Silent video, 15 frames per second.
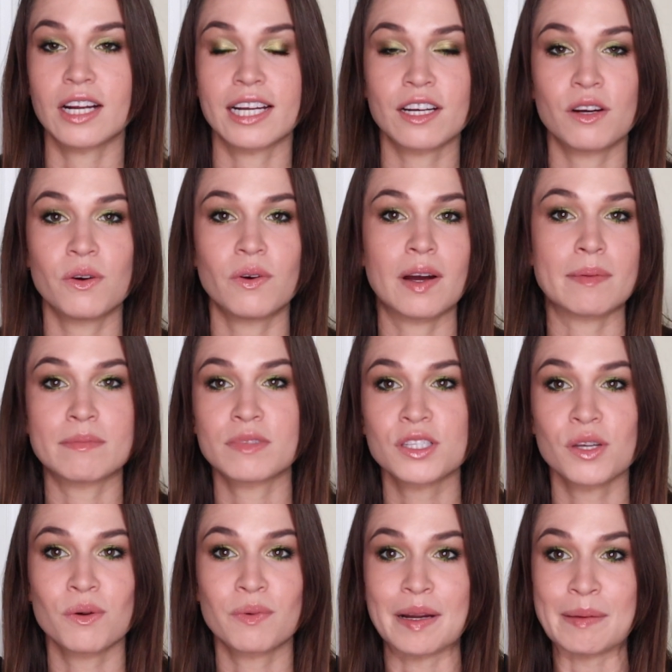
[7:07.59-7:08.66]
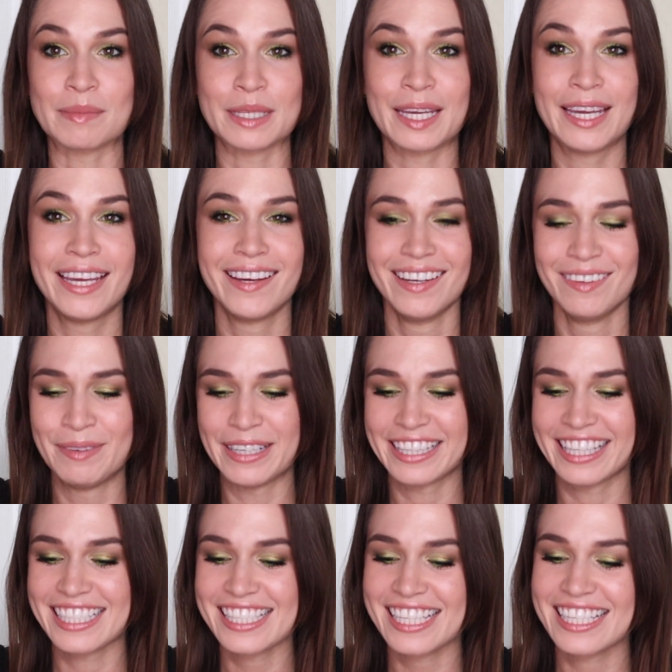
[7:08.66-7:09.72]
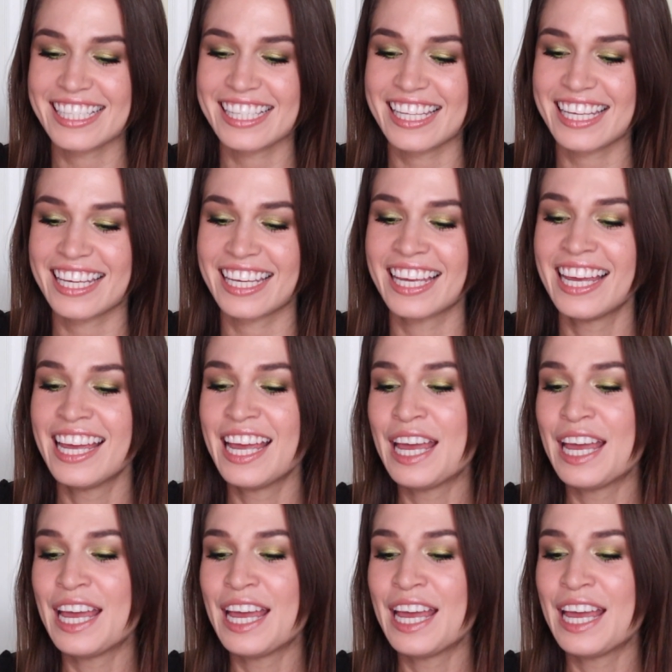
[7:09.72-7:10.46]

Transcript: I know I'm so rambly, but this is the